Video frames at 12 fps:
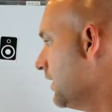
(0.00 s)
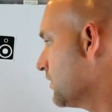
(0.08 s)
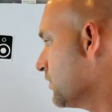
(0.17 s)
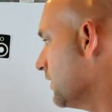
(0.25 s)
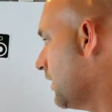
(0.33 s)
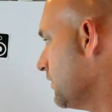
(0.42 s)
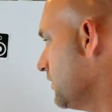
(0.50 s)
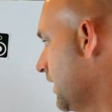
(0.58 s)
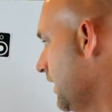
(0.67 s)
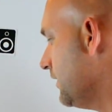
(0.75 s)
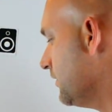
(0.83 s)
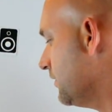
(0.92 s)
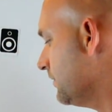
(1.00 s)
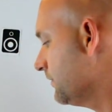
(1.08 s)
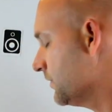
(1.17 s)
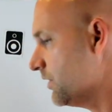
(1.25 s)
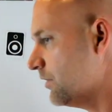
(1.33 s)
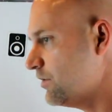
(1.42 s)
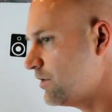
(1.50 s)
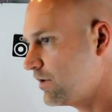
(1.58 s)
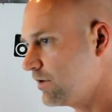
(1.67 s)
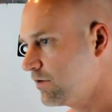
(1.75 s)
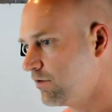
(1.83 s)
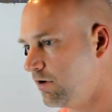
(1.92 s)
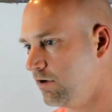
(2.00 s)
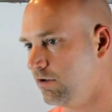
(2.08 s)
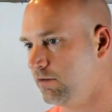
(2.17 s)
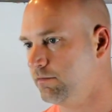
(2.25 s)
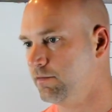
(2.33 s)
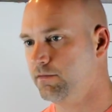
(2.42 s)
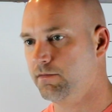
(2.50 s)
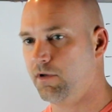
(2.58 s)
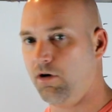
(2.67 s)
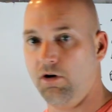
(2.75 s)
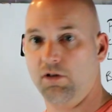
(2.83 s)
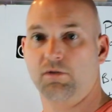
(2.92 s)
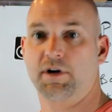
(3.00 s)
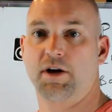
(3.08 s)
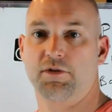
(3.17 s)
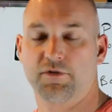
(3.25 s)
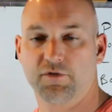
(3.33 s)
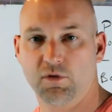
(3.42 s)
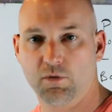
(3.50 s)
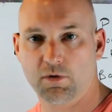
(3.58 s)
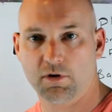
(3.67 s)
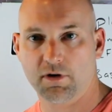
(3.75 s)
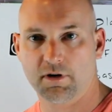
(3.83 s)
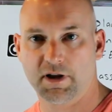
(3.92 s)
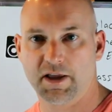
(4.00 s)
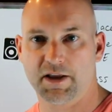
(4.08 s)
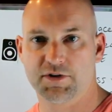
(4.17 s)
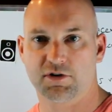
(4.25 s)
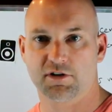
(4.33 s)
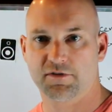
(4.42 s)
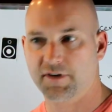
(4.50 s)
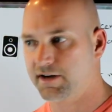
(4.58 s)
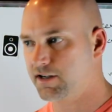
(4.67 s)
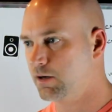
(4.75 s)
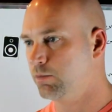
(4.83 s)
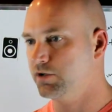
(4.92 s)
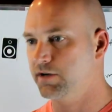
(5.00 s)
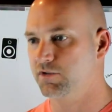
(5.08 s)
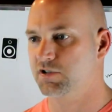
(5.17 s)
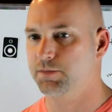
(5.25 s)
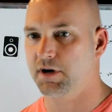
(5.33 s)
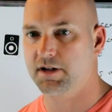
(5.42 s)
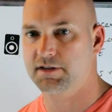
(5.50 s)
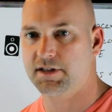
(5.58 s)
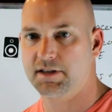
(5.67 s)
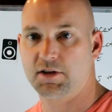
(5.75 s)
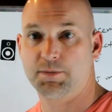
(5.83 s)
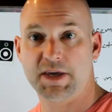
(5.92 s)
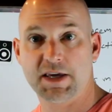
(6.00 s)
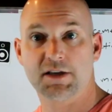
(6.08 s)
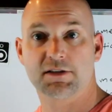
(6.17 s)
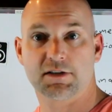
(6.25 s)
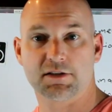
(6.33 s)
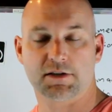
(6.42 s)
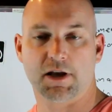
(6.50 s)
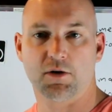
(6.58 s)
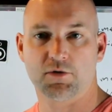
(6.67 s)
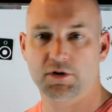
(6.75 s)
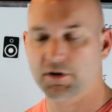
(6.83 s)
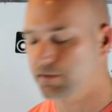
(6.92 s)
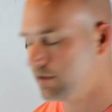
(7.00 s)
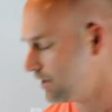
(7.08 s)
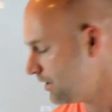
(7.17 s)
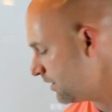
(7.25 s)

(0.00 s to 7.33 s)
That's really all you can do. So you can crawl all around the floor and you're going to find a couple different spots that the peaks sound good.